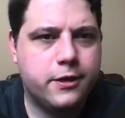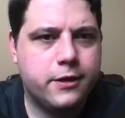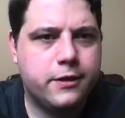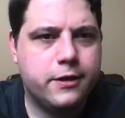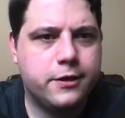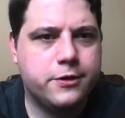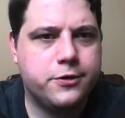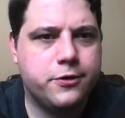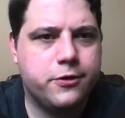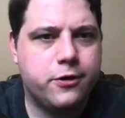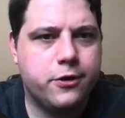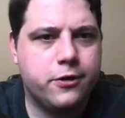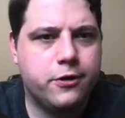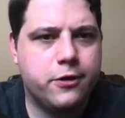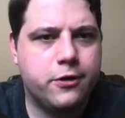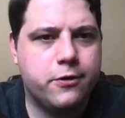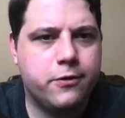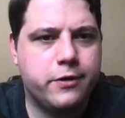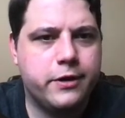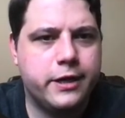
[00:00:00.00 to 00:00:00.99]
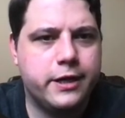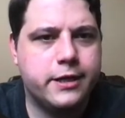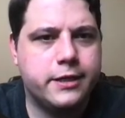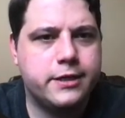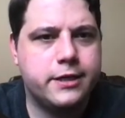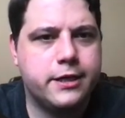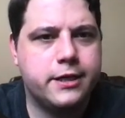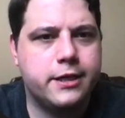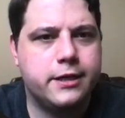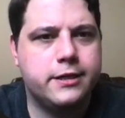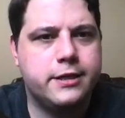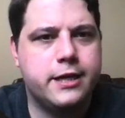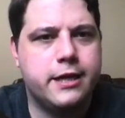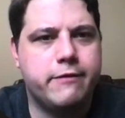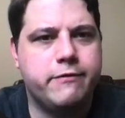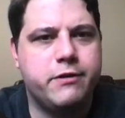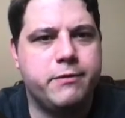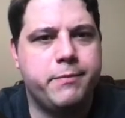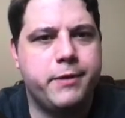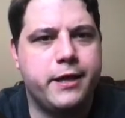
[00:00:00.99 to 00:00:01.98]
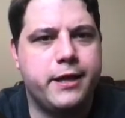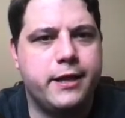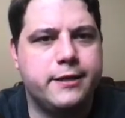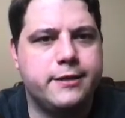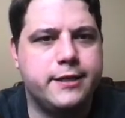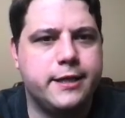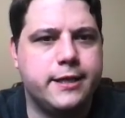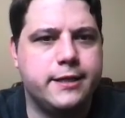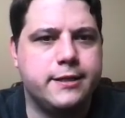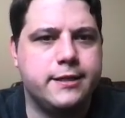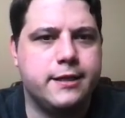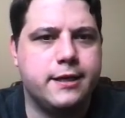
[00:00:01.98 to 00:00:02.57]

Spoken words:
these are all going into dev dependencies